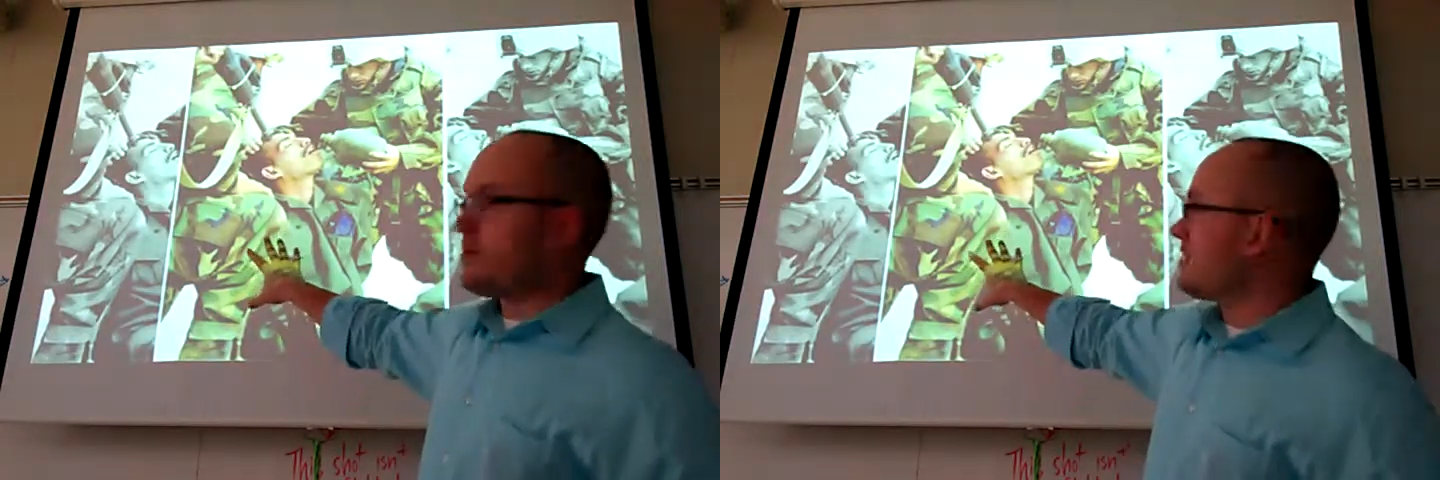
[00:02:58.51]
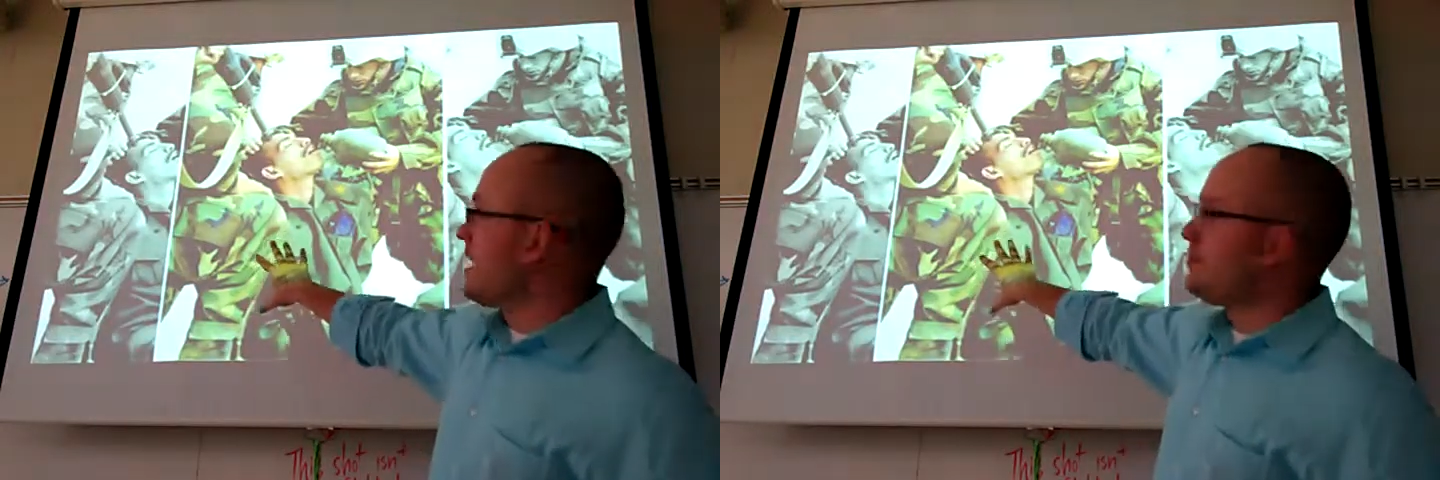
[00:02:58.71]

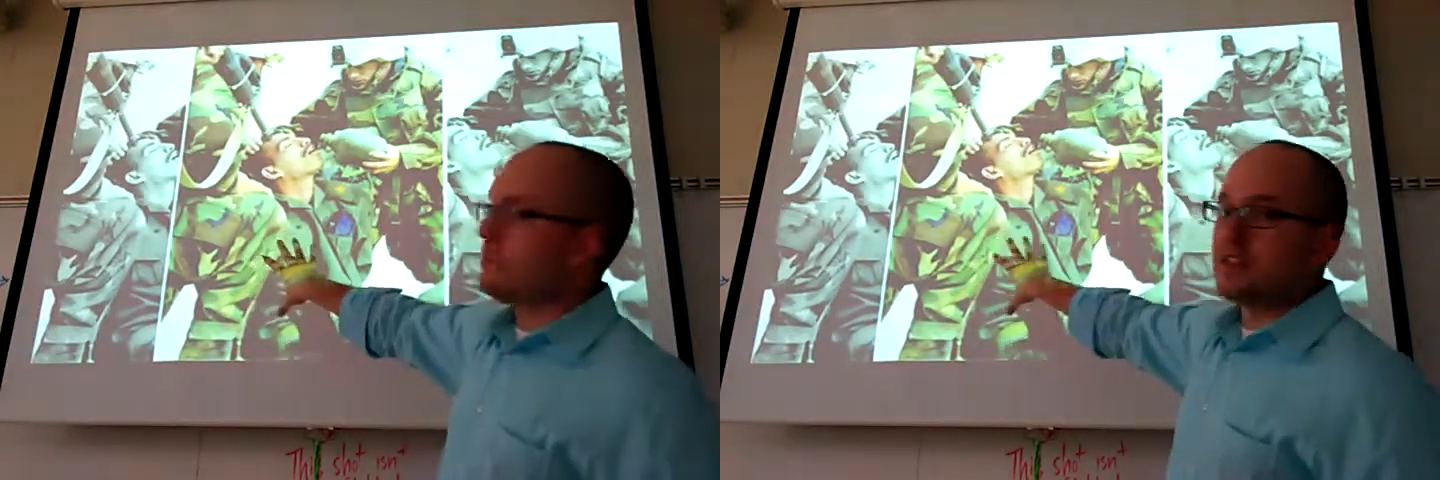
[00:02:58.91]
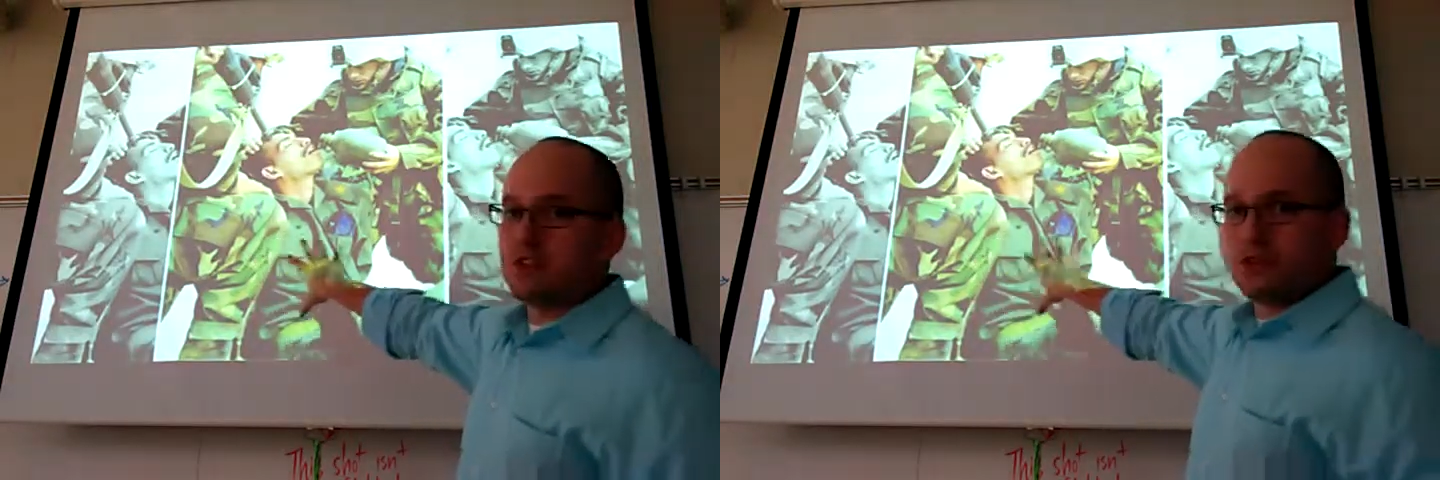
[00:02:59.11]
I'm
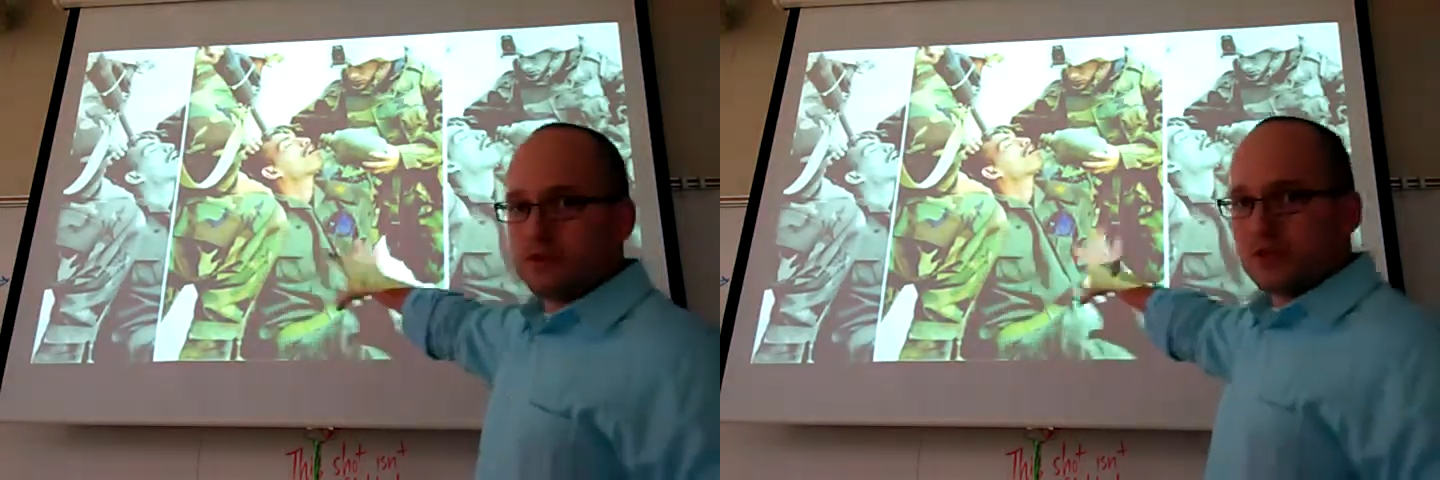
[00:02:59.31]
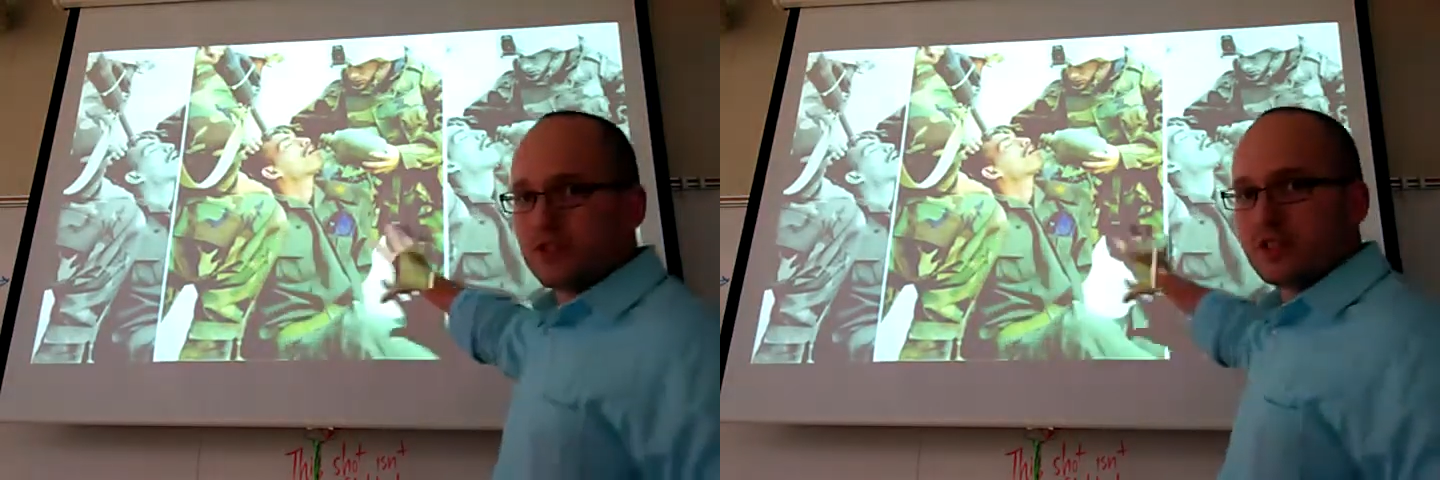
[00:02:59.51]
tempted
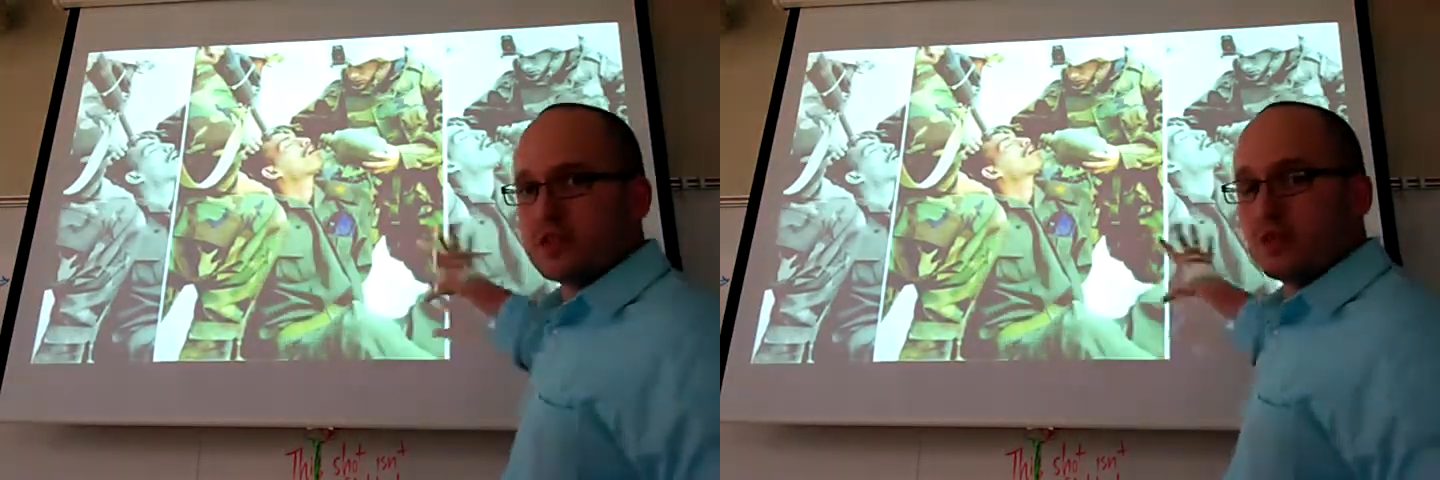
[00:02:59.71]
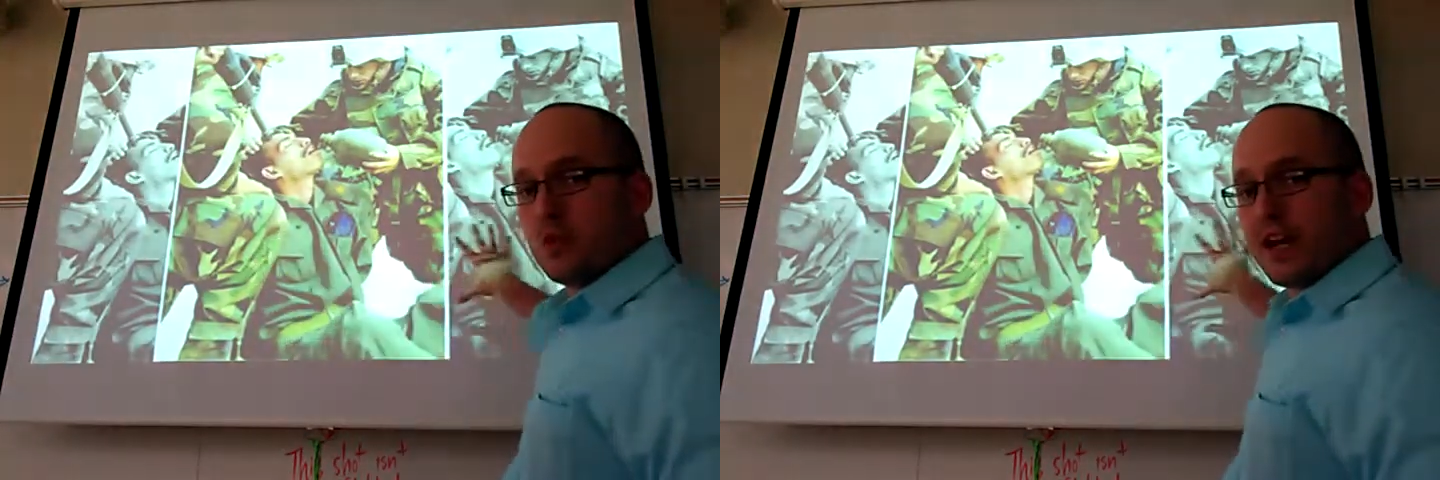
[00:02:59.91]
to
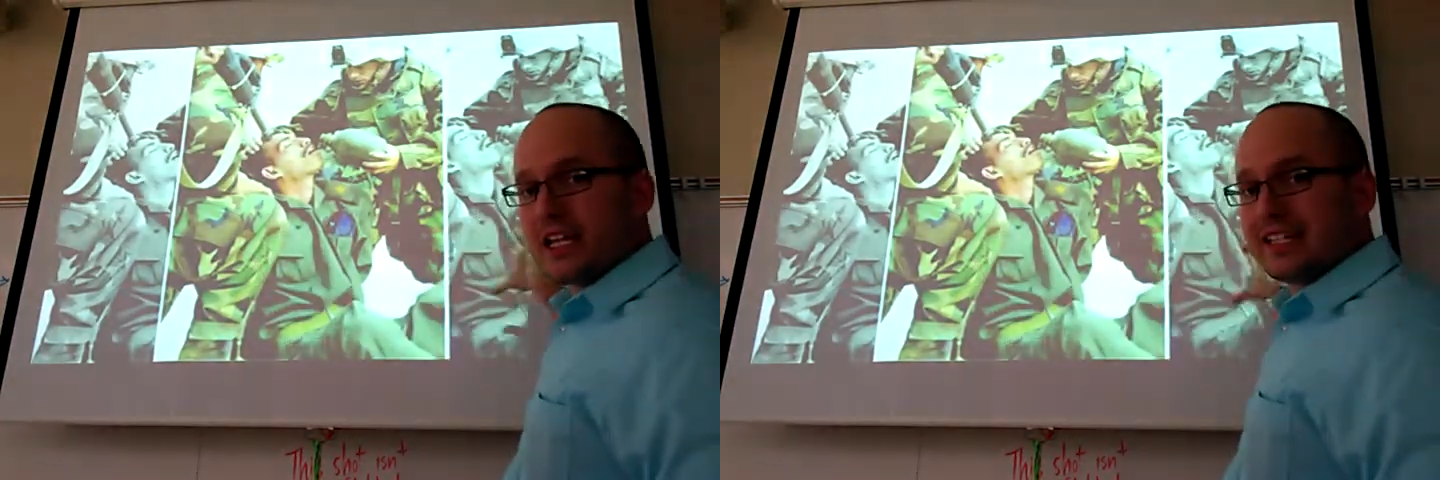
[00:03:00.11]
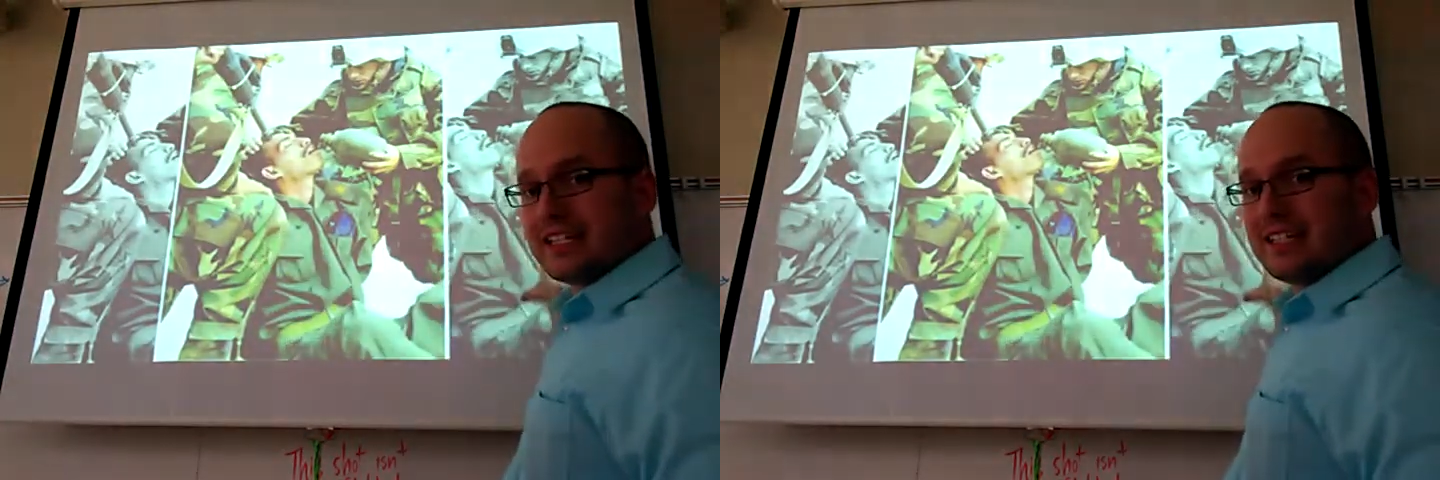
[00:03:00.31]
swing